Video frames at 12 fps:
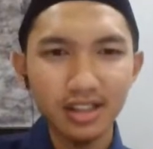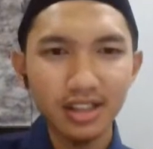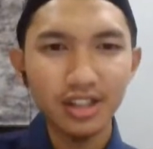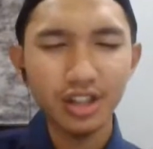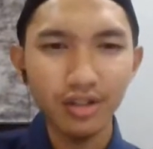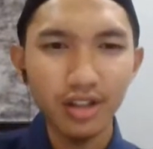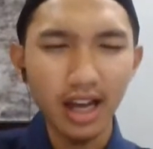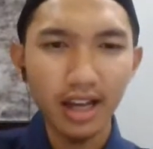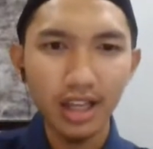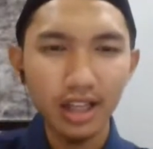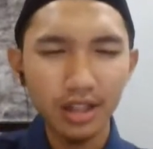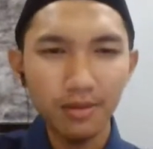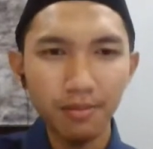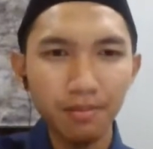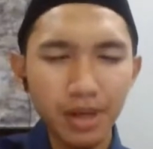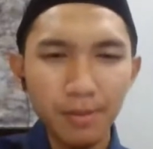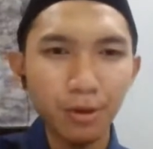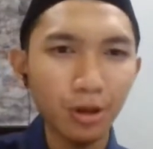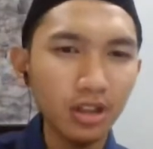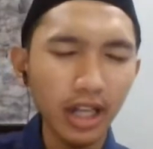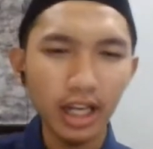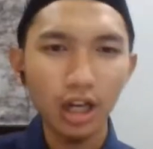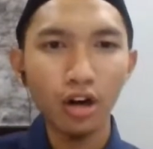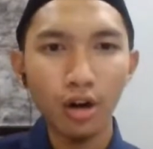so that people,
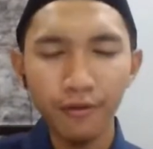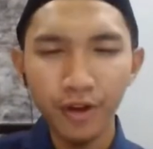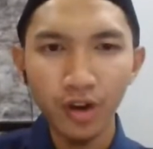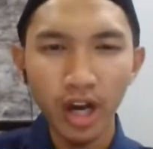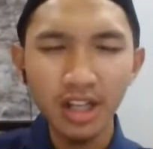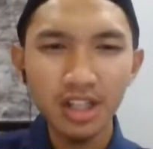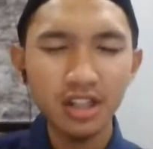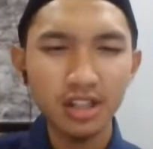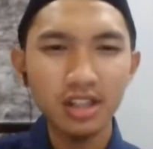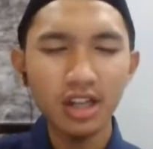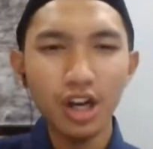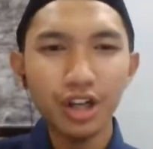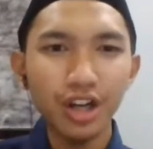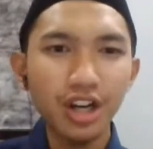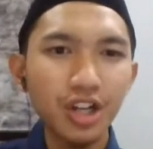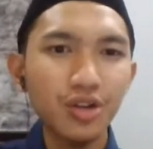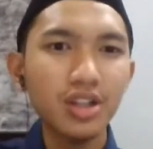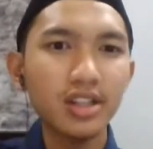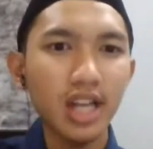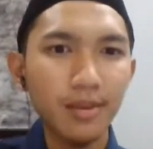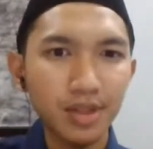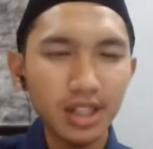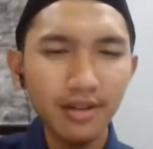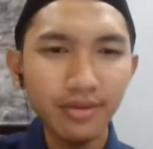like a lot of video editors, could use the same
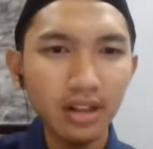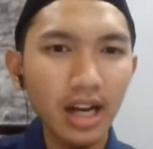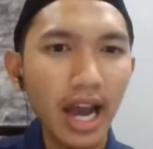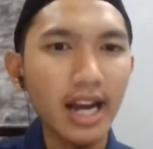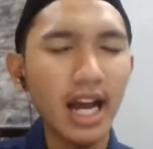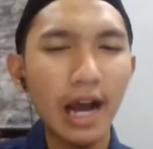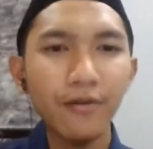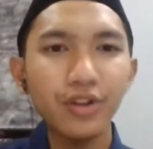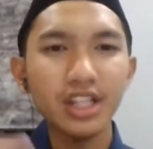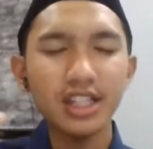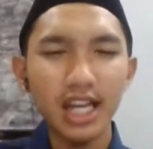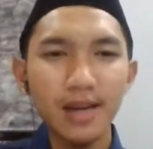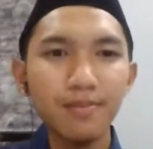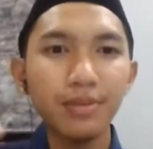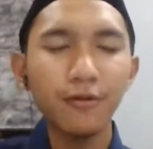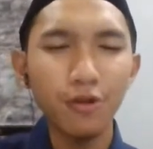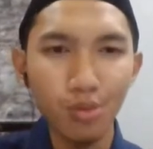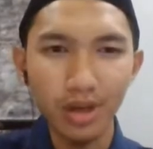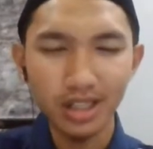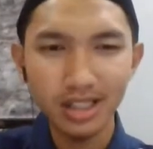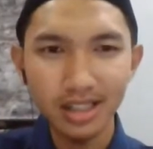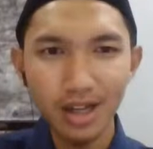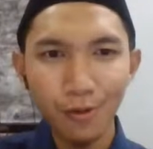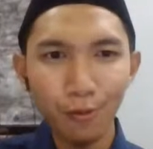server and have the same
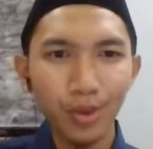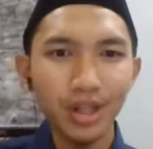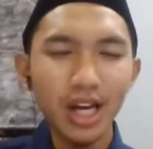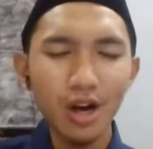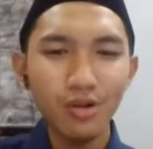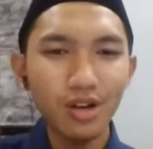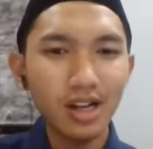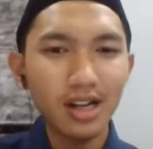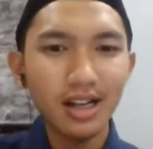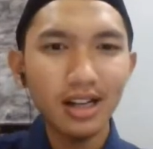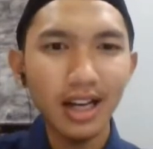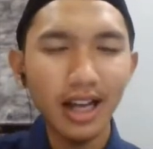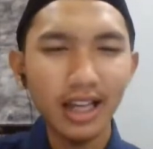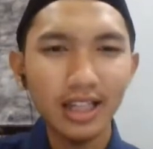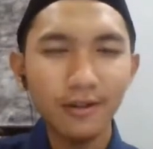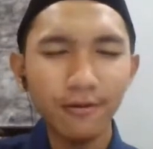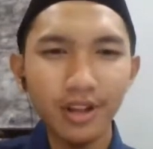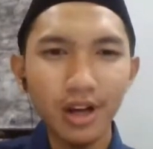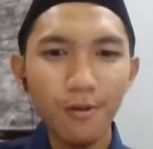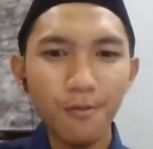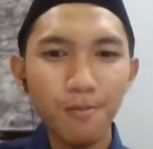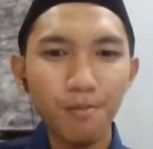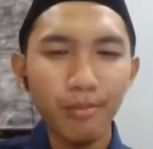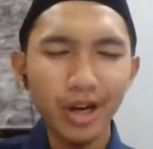performance without
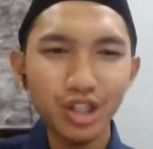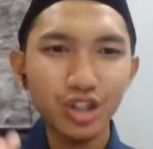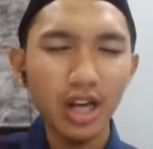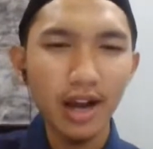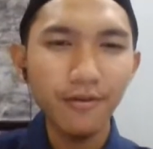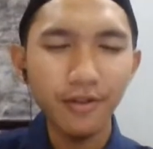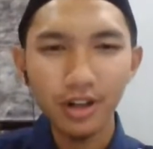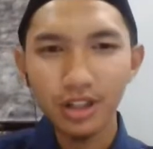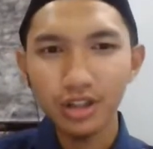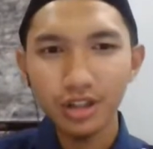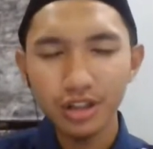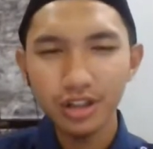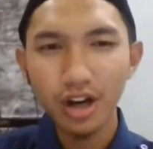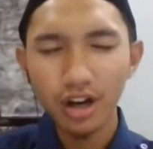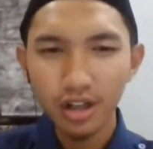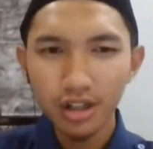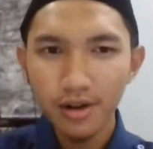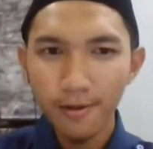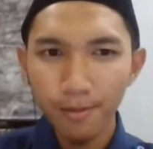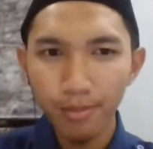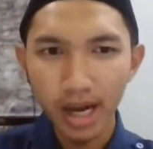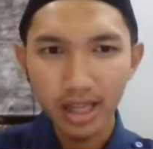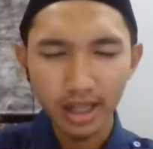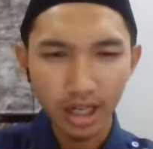much effort done
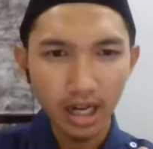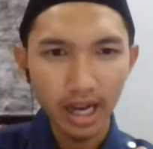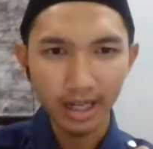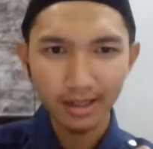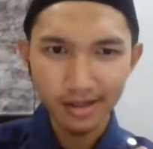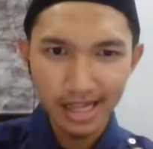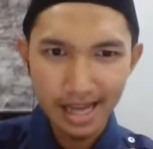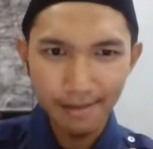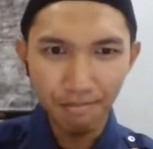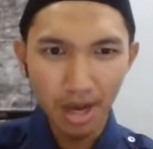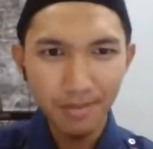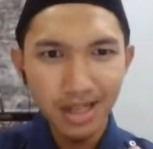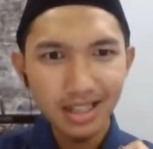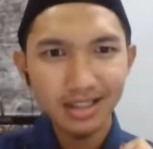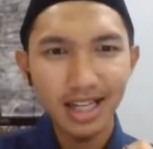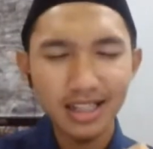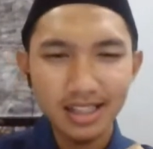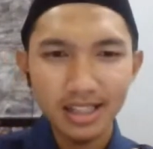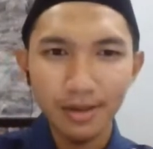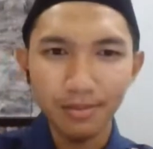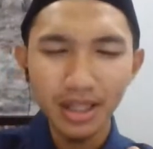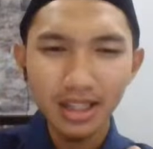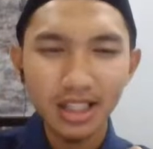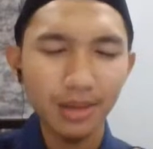by their client. Maybe that's a
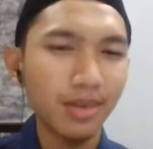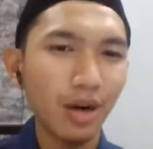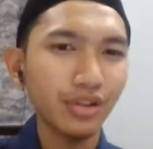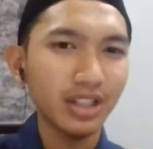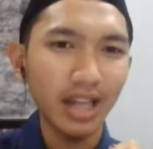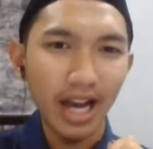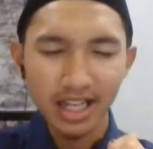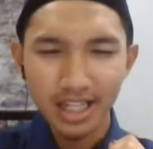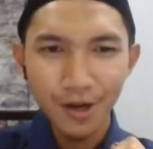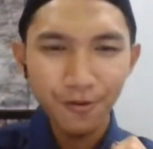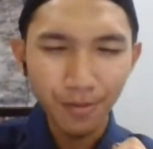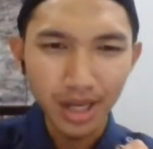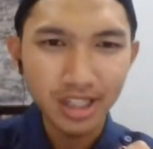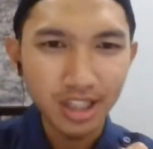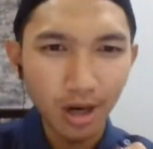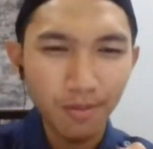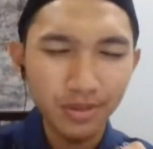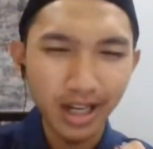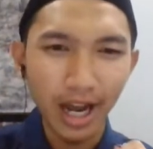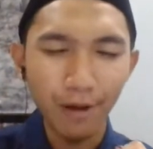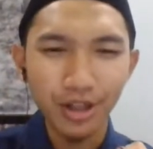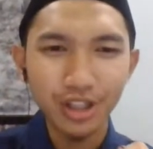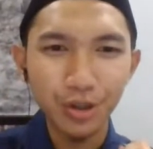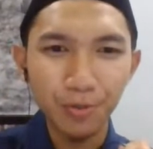bit about the idea of my startup that I
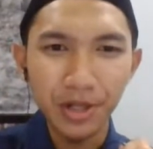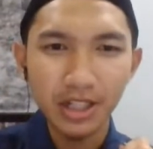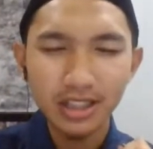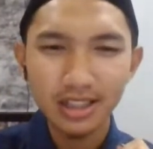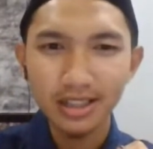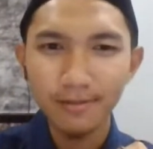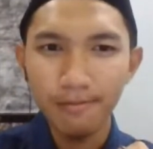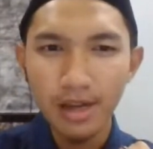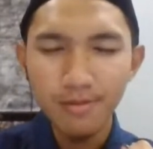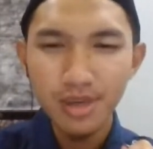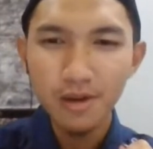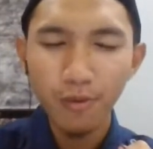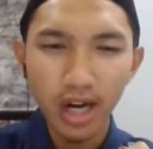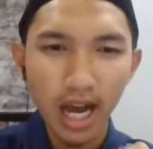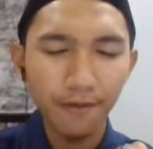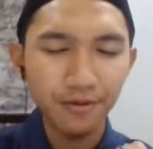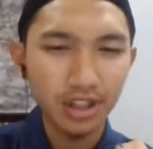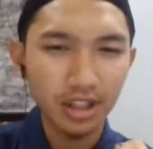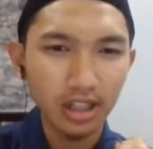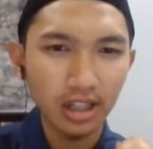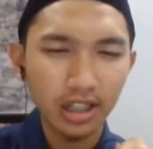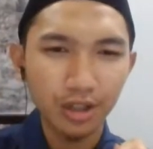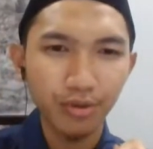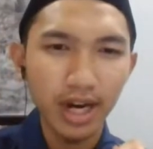want to build, maybe when after
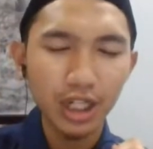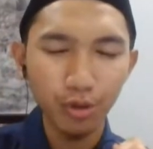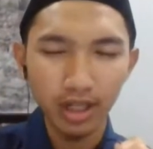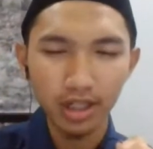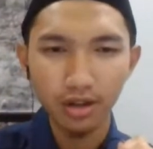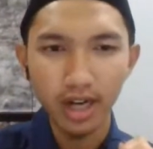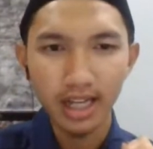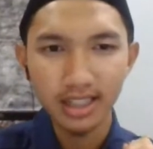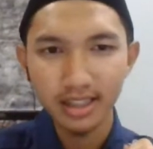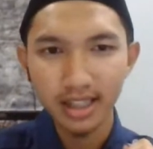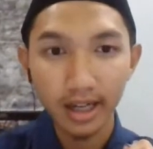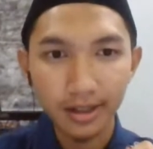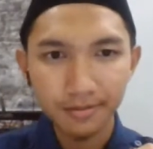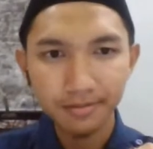graduate on IDN.